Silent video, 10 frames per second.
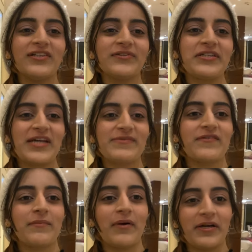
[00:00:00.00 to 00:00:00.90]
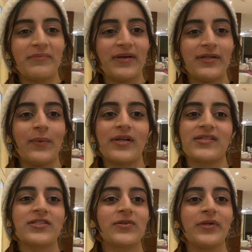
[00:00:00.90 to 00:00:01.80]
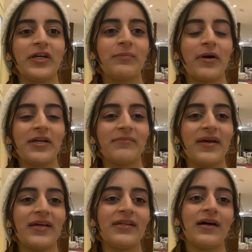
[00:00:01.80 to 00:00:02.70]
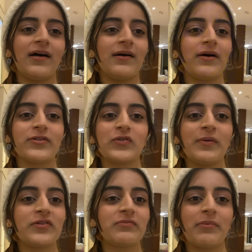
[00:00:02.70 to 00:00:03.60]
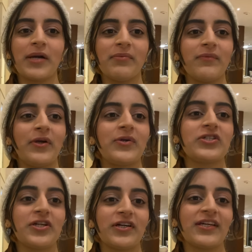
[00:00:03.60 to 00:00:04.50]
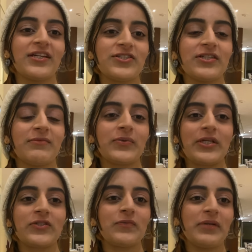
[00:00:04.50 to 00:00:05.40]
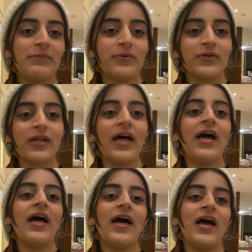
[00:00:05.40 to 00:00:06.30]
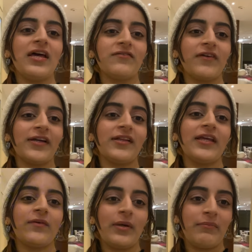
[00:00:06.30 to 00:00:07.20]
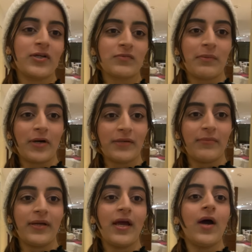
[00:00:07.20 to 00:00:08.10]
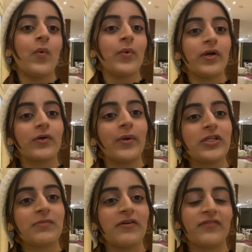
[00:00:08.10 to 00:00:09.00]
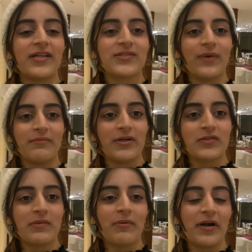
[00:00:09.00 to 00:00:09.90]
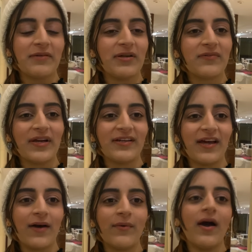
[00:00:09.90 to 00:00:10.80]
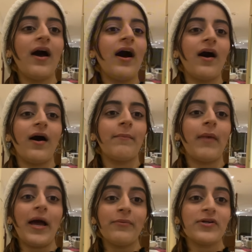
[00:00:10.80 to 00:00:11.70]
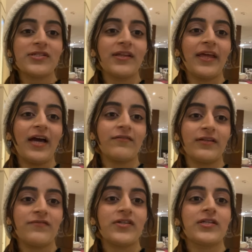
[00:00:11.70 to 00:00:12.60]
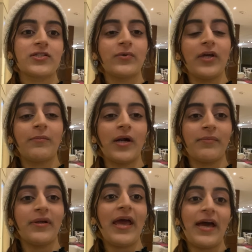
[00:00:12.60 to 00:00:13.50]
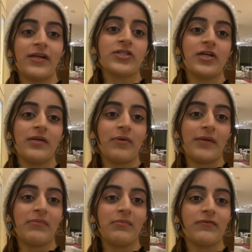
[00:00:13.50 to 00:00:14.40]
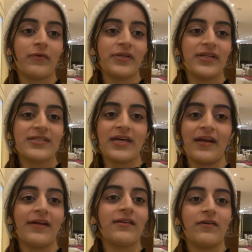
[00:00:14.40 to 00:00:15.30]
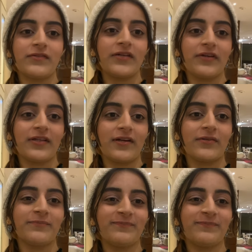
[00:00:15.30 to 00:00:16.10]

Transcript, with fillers: are three types of apartment. One is a studio apartment, uh, a two-bedroom apartment where you share a kitchen between two people, and finally a one-bedroom apartment. We are going to my friend's one-bedroom apartment right now. Um, I personally have lived in a studio apartment and a shared apartment before this, and I loved living there.